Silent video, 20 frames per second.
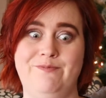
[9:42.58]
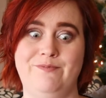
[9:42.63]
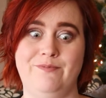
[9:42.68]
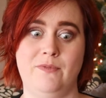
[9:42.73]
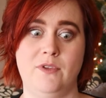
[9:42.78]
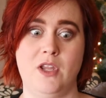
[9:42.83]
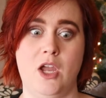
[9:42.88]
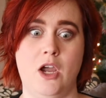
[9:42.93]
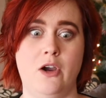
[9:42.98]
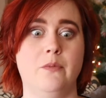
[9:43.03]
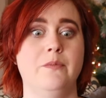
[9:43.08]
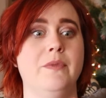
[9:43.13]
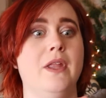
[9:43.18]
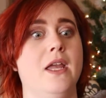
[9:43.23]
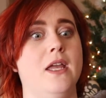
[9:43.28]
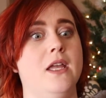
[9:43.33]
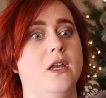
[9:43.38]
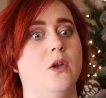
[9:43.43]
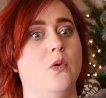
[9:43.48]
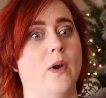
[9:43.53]
No,
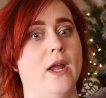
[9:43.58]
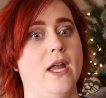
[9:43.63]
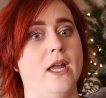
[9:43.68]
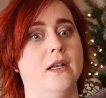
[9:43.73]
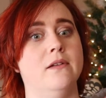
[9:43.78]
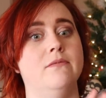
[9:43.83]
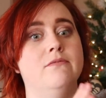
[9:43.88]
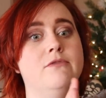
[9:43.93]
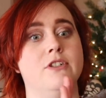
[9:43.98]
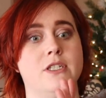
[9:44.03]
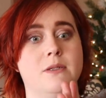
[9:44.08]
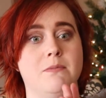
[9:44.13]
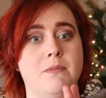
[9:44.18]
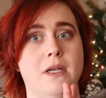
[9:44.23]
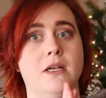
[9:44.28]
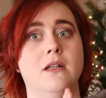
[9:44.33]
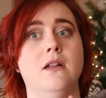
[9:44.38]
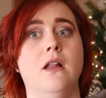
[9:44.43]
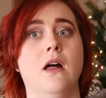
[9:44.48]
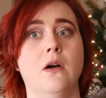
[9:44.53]
Egwene, just
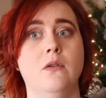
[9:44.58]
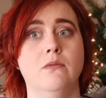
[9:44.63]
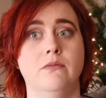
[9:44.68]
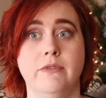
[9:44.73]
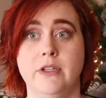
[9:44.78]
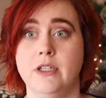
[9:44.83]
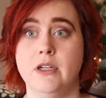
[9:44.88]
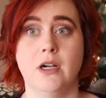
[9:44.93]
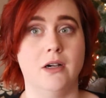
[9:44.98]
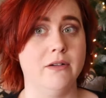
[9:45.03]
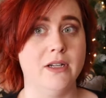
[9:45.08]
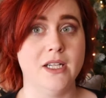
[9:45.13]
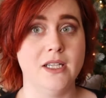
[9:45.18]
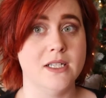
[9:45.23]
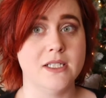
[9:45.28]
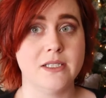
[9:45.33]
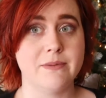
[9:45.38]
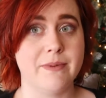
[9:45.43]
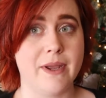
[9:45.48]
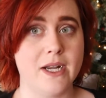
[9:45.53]
be alone. You don't need
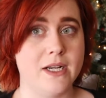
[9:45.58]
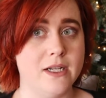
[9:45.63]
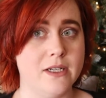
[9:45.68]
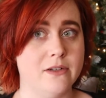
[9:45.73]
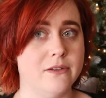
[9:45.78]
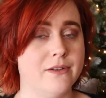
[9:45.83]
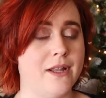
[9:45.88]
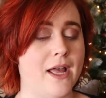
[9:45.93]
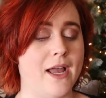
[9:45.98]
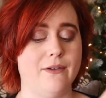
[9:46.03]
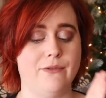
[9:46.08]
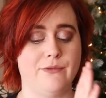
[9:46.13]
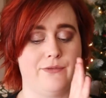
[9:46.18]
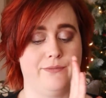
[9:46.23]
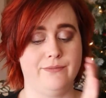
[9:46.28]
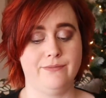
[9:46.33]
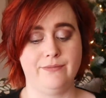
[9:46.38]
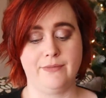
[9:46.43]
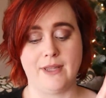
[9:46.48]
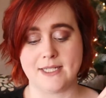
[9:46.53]
this man in your
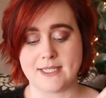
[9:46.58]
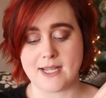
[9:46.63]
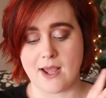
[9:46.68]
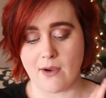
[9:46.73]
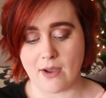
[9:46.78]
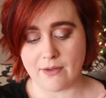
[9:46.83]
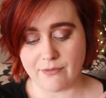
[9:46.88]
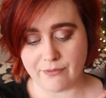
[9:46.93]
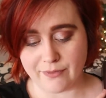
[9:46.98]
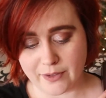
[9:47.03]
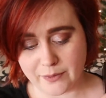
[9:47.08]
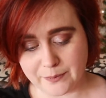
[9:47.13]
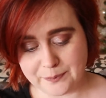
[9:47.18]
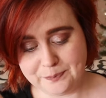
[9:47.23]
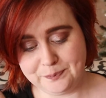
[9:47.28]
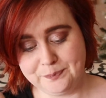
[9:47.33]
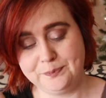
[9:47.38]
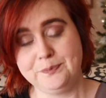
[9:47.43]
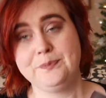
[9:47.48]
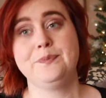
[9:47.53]
life. That's how I feel.
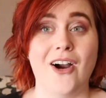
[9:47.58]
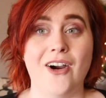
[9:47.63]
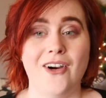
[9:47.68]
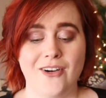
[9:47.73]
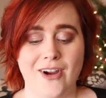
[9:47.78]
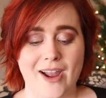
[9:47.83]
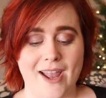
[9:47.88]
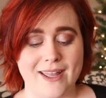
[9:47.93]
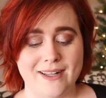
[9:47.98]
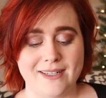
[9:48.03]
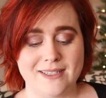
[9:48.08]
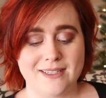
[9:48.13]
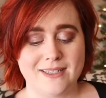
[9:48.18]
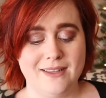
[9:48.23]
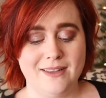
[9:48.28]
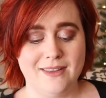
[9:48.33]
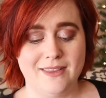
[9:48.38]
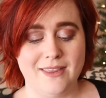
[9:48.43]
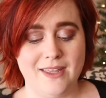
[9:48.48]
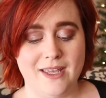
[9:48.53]
All right,
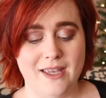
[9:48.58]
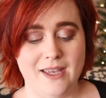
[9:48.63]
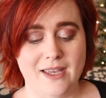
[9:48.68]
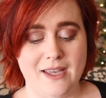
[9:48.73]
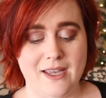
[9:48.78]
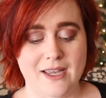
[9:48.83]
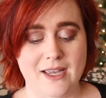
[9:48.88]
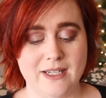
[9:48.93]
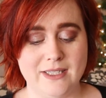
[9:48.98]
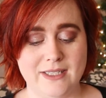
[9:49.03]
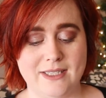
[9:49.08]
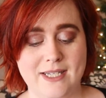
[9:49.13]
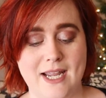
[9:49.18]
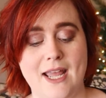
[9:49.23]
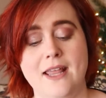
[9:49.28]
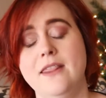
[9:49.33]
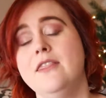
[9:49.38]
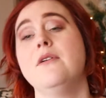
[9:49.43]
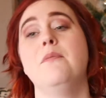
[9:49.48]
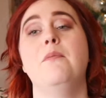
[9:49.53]
the
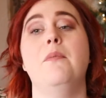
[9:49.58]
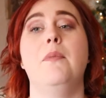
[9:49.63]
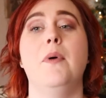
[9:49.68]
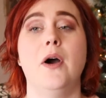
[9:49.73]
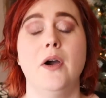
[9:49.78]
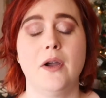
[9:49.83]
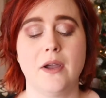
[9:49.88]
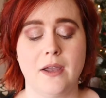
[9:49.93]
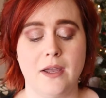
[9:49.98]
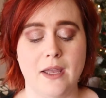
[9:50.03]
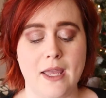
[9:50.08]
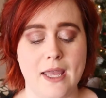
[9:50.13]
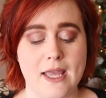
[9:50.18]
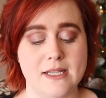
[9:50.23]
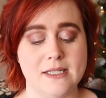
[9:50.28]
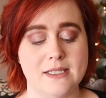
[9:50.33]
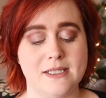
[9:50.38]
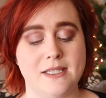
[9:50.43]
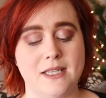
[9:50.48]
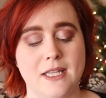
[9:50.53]
10th book
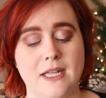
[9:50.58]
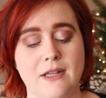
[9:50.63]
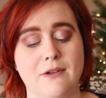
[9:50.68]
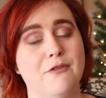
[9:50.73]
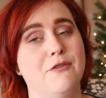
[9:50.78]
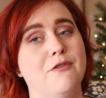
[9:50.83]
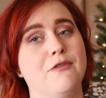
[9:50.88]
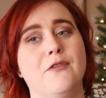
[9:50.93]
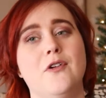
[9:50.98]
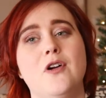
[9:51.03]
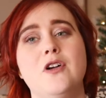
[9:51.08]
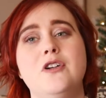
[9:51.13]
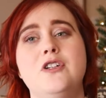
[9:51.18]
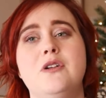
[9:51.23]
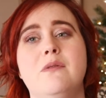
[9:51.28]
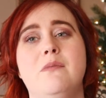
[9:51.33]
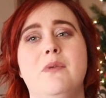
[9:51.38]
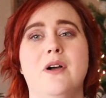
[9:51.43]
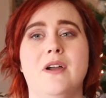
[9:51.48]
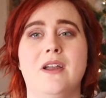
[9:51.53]
is the
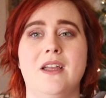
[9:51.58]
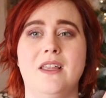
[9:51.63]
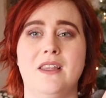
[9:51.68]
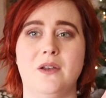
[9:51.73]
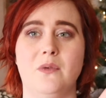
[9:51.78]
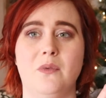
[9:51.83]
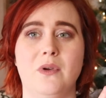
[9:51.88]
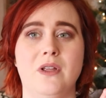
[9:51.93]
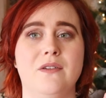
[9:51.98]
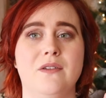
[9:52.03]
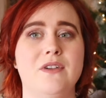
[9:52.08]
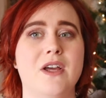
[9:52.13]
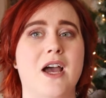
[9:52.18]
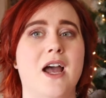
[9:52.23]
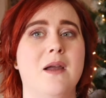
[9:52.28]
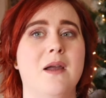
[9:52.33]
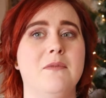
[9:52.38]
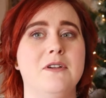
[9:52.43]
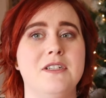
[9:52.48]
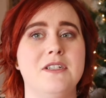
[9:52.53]
first book in the Wheel of
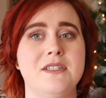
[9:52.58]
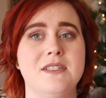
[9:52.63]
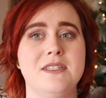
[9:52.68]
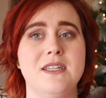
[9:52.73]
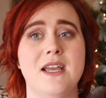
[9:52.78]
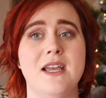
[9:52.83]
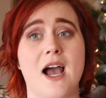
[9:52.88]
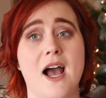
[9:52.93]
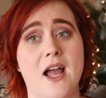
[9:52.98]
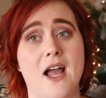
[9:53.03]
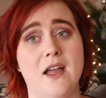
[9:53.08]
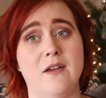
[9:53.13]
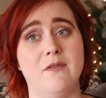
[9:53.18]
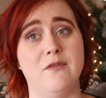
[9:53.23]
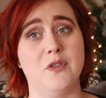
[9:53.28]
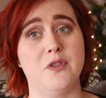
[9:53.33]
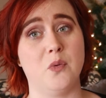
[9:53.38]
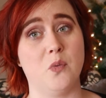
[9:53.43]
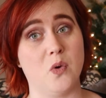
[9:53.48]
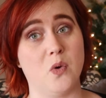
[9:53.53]
Time, which is The Eye
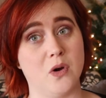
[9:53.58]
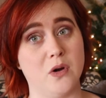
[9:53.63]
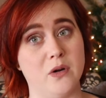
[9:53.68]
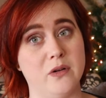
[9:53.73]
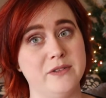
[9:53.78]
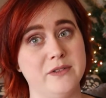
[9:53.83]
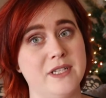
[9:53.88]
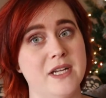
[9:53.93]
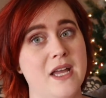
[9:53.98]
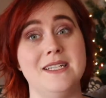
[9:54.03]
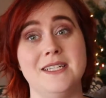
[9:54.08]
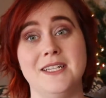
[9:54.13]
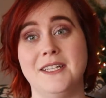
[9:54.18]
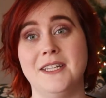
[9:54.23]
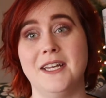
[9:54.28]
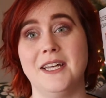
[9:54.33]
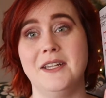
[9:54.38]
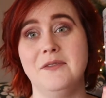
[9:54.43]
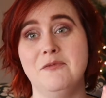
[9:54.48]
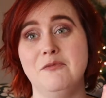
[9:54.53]
of the World. I
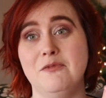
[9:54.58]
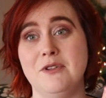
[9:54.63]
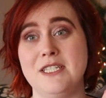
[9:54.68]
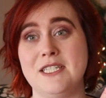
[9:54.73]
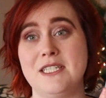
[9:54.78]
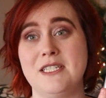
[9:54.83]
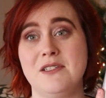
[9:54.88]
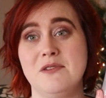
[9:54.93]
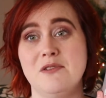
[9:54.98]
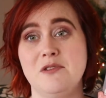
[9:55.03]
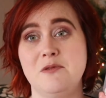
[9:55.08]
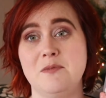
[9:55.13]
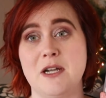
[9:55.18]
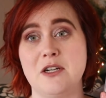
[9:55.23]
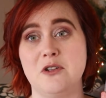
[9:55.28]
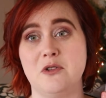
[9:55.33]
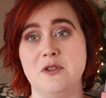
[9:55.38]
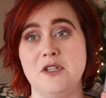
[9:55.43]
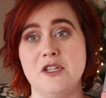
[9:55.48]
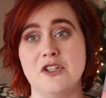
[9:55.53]
did get this
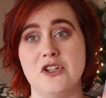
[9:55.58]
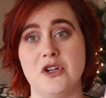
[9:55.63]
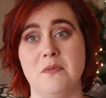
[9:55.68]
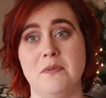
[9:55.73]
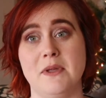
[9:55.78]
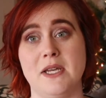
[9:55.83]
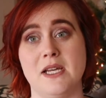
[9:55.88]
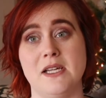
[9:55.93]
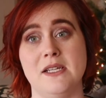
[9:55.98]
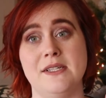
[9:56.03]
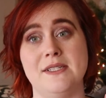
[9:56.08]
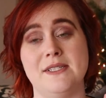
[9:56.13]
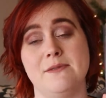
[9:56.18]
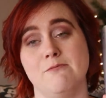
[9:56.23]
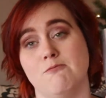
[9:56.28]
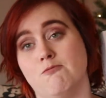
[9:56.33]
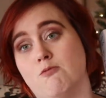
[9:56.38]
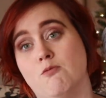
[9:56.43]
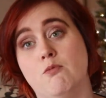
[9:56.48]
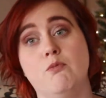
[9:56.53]
special edition
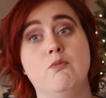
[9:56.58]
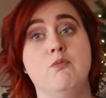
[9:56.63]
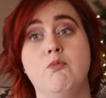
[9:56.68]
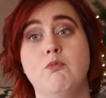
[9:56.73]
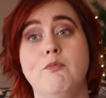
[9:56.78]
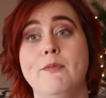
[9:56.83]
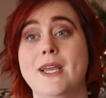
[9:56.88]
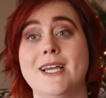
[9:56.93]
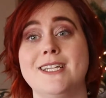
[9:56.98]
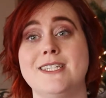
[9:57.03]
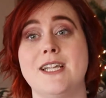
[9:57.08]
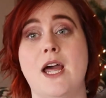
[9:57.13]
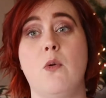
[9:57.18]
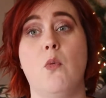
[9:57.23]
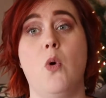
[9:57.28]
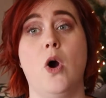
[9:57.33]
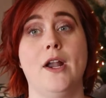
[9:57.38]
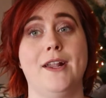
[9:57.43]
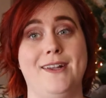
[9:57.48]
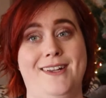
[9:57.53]
because because I
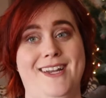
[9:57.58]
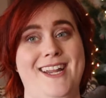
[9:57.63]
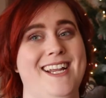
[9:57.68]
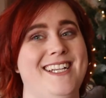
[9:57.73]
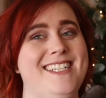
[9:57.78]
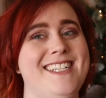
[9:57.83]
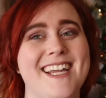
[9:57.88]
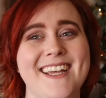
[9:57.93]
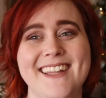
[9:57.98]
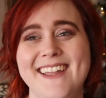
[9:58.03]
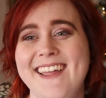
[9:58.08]
wanted it.